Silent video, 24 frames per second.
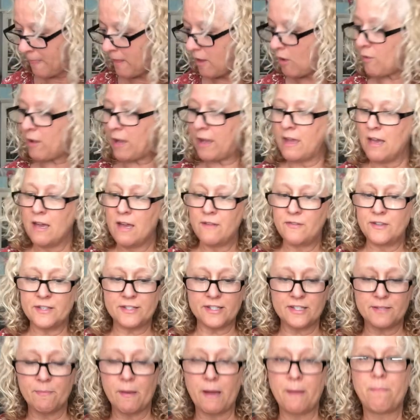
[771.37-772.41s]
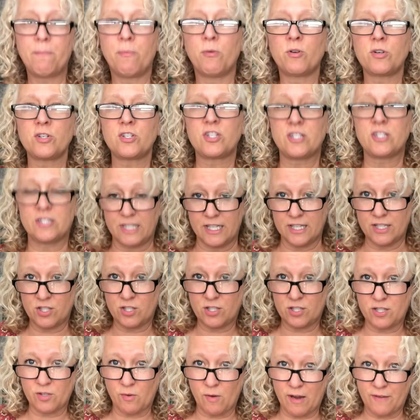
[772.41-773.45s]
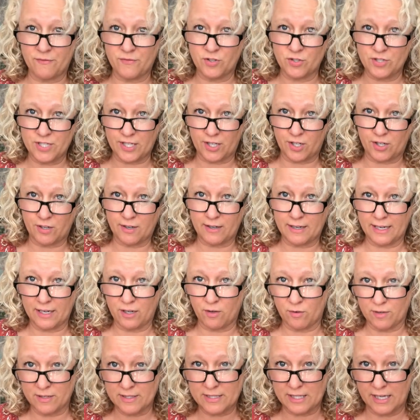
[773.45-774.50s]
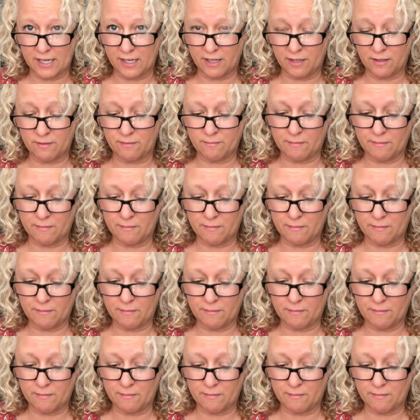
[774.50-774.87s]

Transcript: Okay, this is my porch stitch. So after dinner, I go outside,